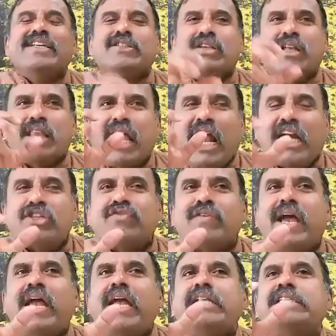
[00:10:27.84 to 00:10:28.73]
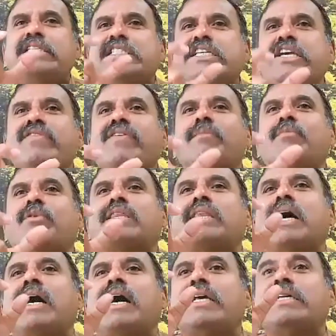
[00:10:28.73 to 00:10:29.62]
So, that's why Jivan
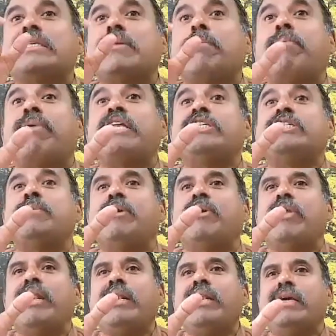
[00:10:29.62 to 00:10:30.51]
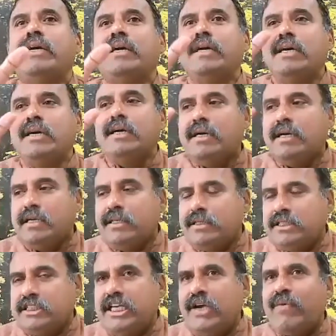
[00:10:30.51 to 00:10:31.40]
Mukta is the bridge between
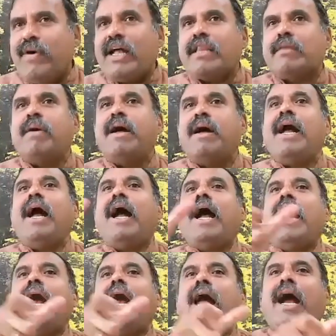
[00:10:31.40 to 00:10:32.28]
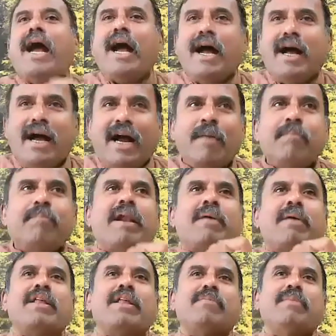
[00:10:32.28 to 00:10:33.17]
Jivatma and
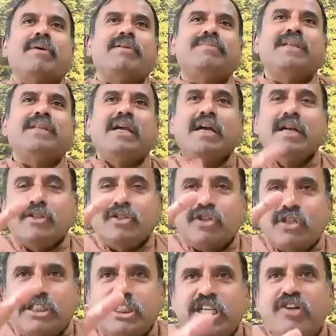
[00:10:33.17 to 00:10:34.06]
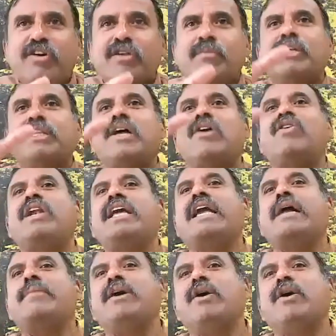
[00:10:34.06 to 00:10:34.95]
Paramatma. So, Jivan Mukta
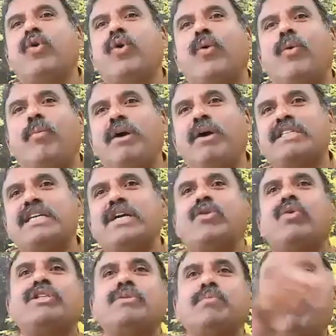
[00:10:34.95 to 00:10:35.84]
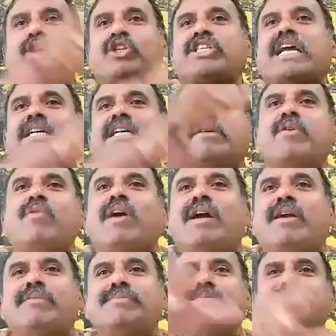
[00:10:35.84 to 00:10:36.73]
only can be Guru because he knows both sides of the
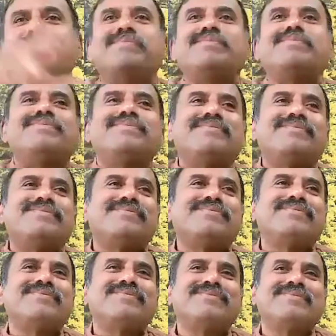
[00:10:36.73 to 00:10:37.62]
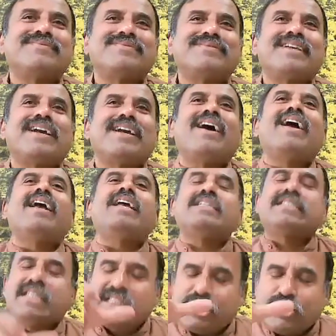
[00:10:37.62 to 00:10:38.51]
world. So, like at the threshold.
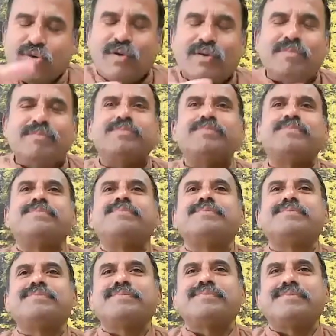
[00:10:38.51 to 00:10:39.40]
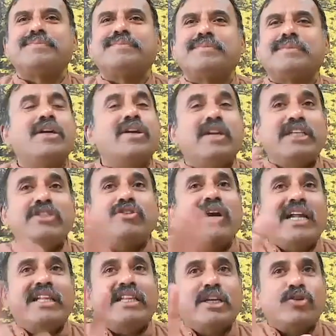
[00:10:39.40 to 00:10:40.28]
He is the threshold. No, he is
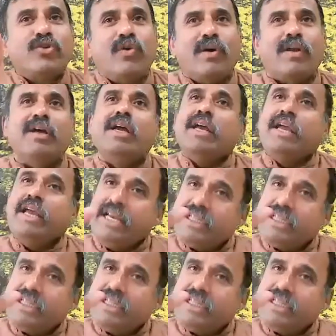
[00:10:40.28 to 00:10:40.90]
not at threshold.